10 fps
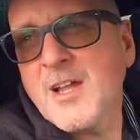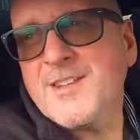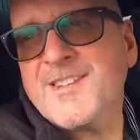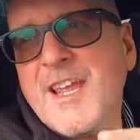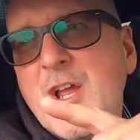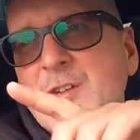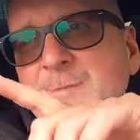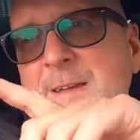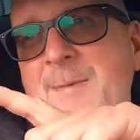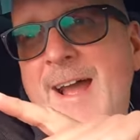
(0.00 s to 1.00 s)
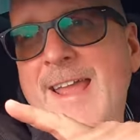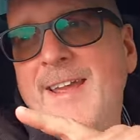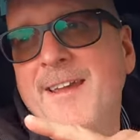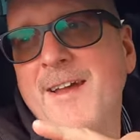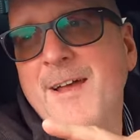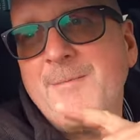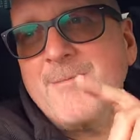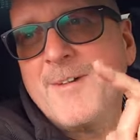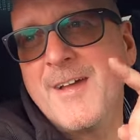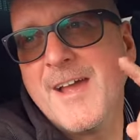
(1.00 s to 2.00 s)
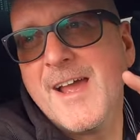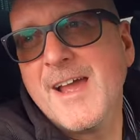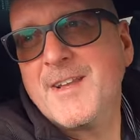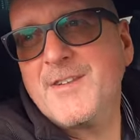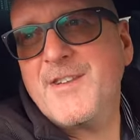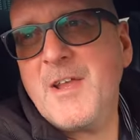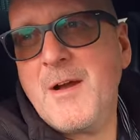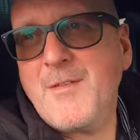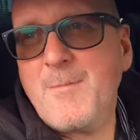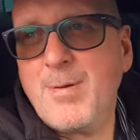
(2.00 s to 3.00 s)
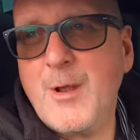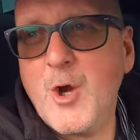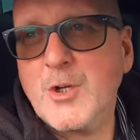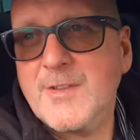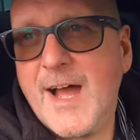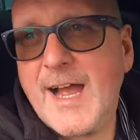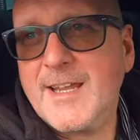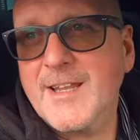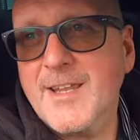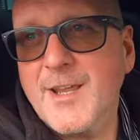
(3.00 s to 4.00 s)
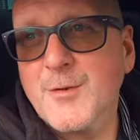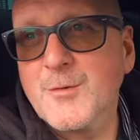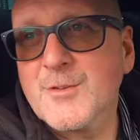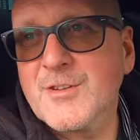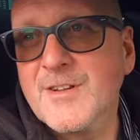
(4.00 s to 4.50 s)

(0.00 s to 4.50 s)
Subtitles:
Excuse me, mate. Do you have a plug that I can use?